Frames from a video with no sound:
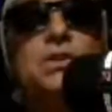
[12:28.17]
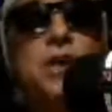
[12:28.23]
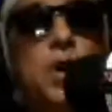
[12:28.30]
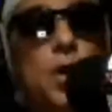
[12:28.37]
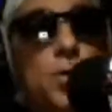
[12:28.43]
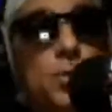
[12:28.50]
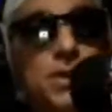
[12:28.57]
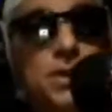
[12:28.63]
an
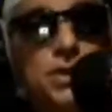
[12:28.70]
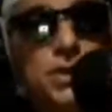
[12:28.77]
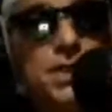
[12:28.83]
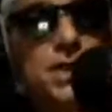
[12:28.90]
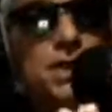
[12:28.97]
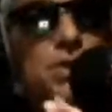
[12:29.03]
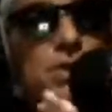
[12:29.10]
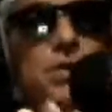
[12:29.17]
open
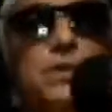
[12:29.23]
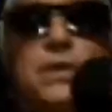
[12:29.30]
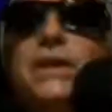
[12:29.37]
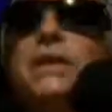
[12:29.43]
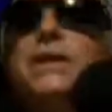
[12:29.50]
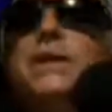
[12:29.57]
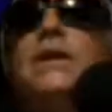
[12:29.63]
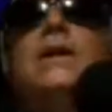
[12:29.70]
G
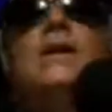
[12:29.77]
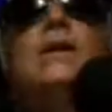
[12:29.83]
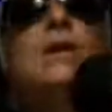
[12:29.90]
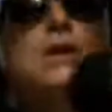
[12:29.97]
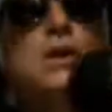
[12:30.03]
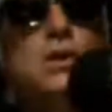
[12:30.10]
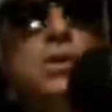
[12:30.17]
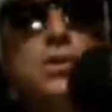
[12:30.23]
tuning,
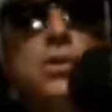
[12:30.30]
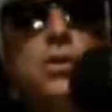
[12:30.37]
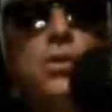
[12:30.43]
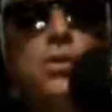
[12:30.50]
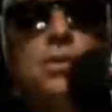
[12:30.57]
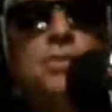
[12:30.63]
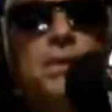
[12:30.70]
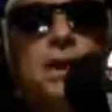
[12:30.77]
started
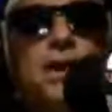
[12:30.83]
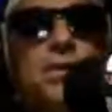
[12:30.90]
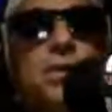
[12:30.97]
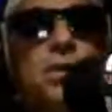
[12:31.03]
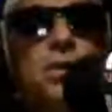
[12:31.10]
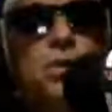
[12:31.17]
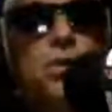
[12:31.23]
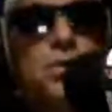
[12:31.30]
ripping out the
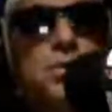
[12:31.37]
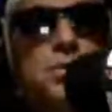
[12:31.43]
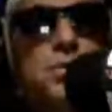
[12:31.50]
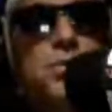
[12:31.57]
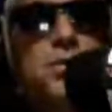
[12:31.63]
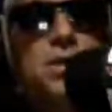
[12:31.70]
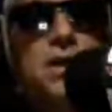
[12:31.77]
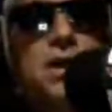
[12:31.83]
chords and
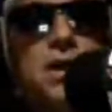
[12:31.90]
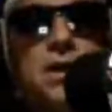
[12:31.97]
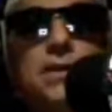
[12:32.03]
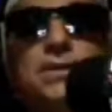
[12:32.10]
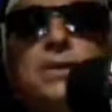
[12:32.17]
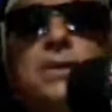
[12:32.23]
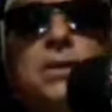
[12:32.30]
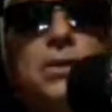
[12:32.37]
whatnot,
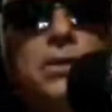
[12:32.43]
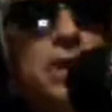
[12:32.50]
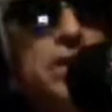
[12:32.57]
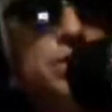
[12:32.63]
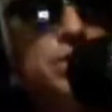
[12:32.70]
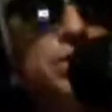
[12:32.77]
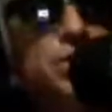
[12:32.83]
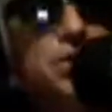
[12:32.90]
a little
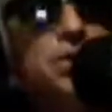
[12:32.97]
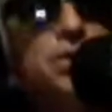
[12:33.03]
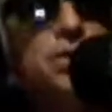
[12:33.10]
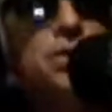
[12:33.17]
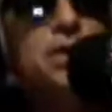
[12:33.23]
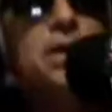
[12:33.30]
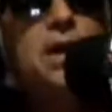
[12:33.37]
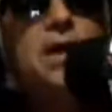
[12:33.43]
intro to
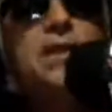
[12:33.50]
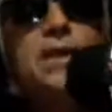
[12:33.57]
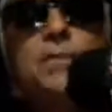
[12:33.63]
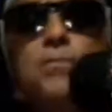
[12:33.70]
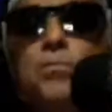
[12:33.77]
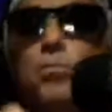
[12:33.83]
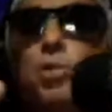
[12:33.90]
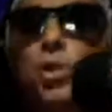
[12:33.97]
it, and
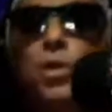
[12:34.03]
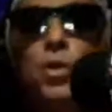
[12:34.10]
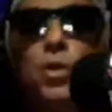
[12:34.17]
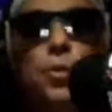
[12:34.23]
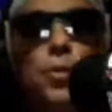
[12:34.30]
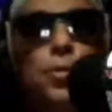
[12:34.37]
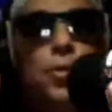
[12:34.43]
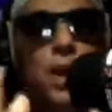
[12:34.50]
then broke
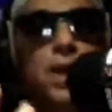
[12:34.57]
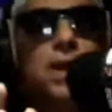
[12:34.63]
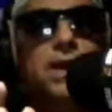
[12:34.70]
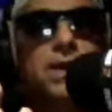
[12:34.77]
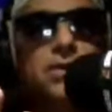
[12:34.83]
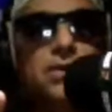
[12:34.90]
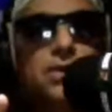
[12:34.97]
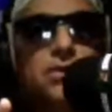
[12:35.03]
right
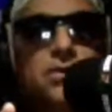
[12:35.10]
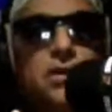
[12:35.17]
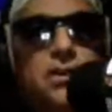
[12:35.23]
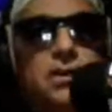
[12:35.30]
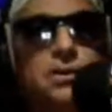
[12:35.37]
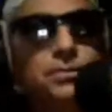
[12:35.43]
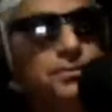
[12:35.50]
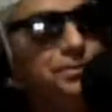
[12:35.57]
into the
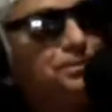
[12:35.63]
song.